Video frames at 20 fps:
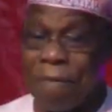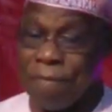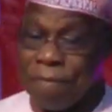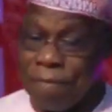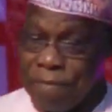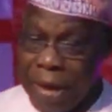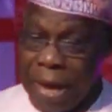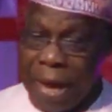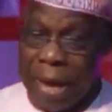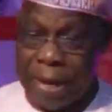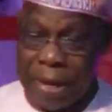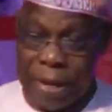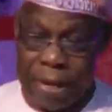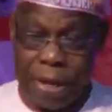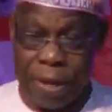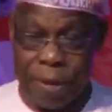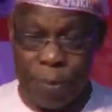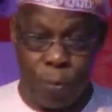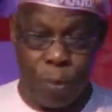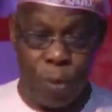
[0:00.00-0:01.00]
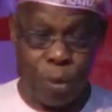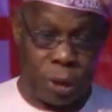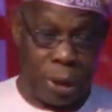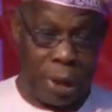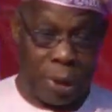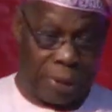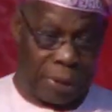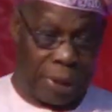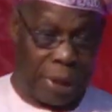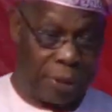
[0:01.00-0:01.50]
very
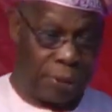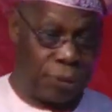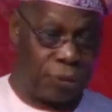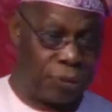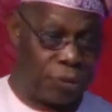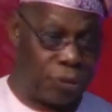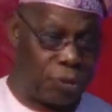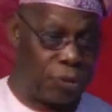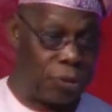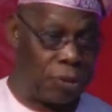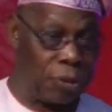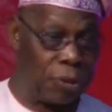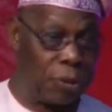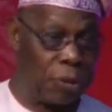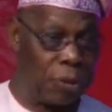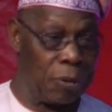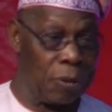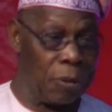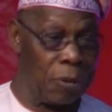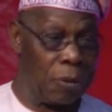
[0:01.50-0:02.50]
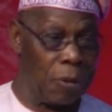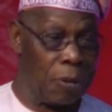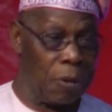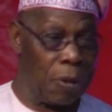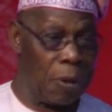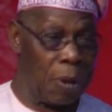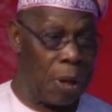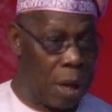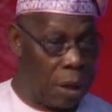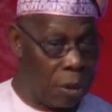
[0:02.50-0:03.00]
important things,
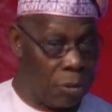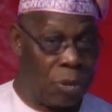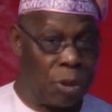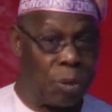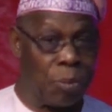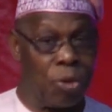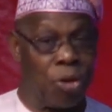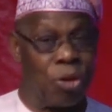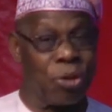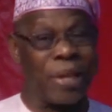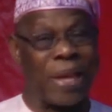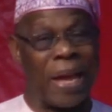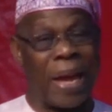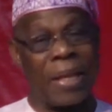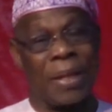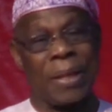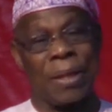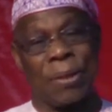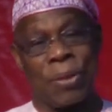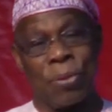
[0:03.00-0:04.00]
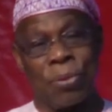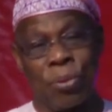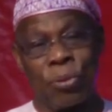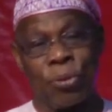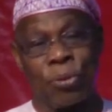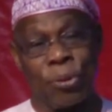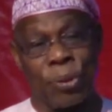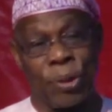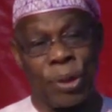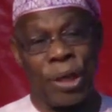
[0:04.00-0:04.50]
and we must get
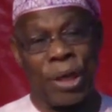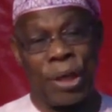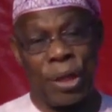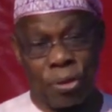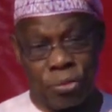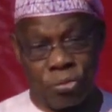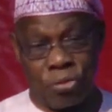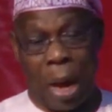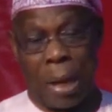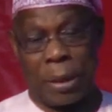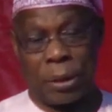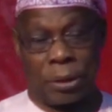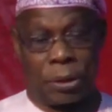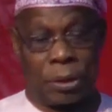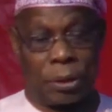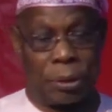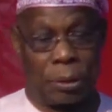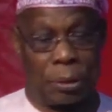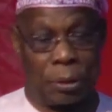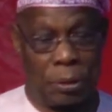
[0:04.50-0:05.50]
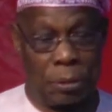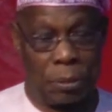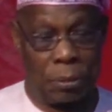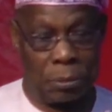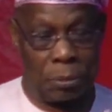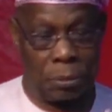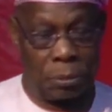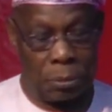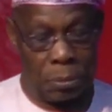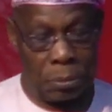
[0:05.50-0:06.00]
those three right
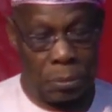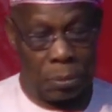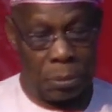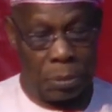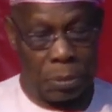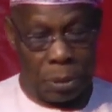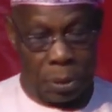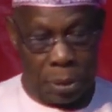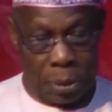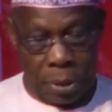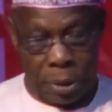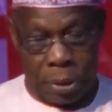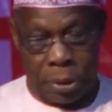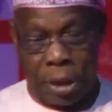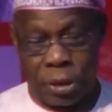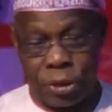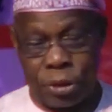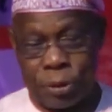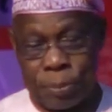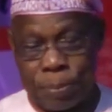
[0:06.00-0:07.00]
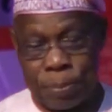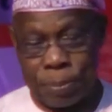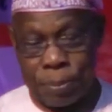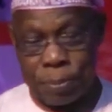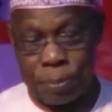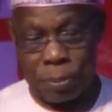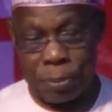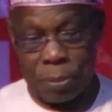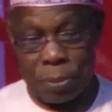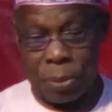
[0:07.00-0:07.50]
leadership,
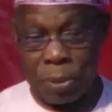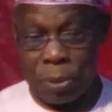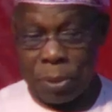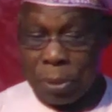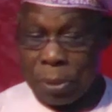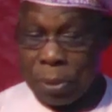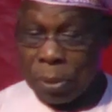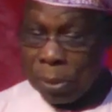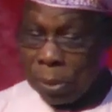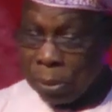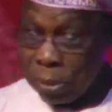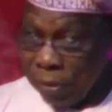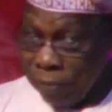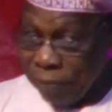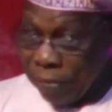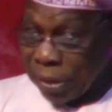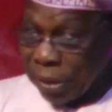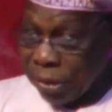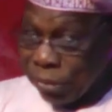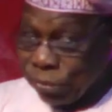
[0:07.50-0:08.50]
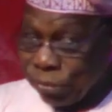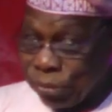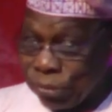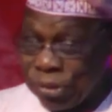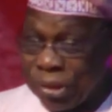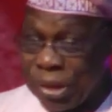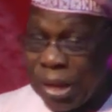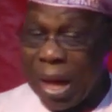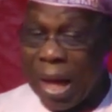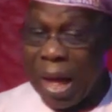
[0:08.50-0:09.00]

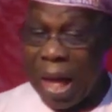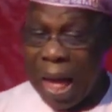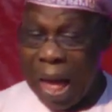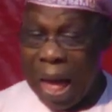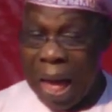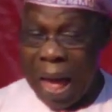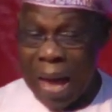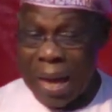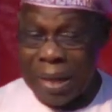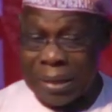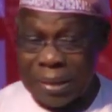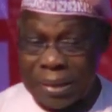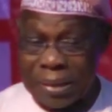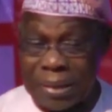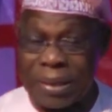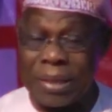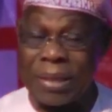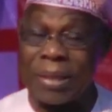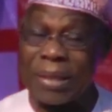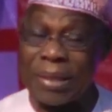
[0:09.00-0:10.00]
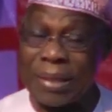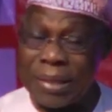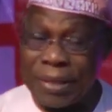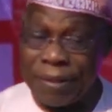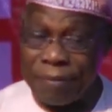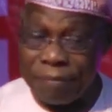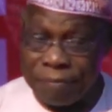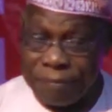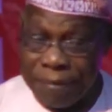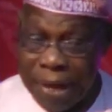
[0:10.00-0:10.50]
governance, and
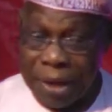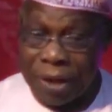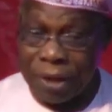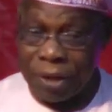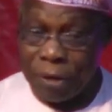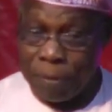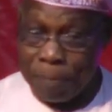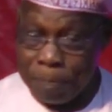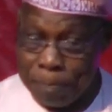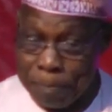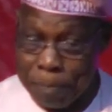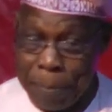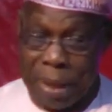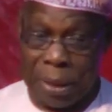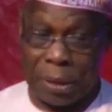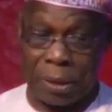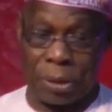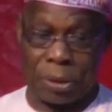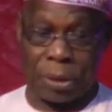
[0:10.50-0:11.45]
development.